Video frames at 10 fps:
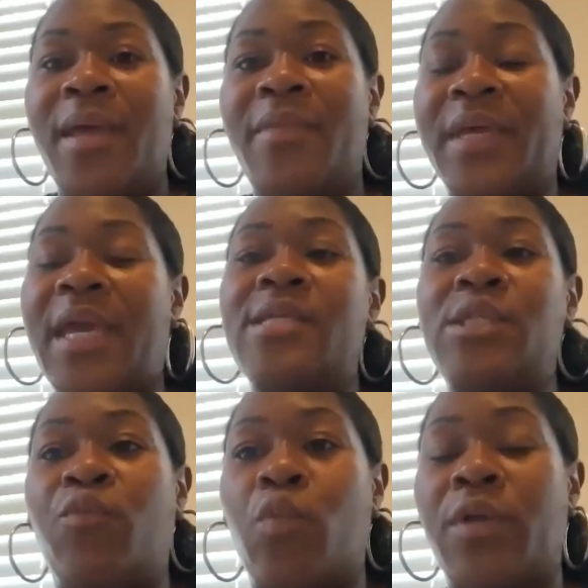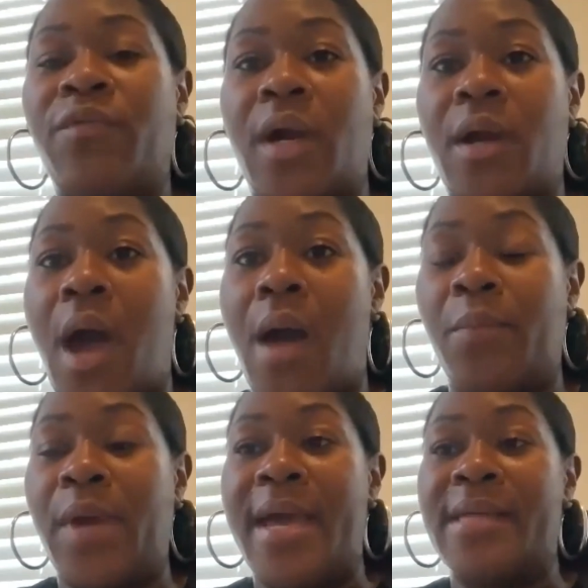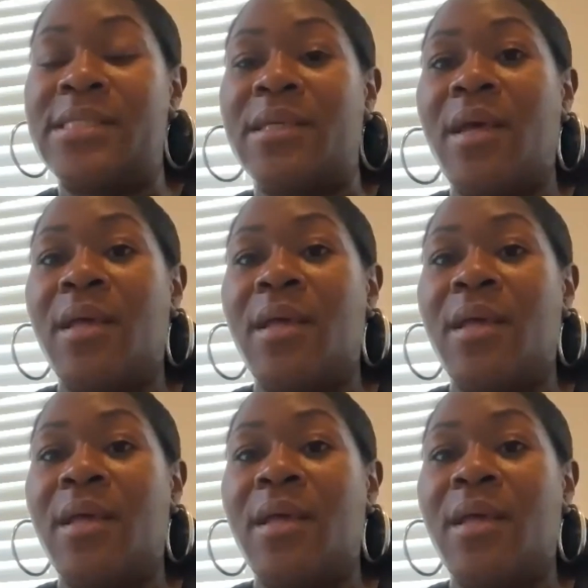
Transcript: In the case of one of our comrades,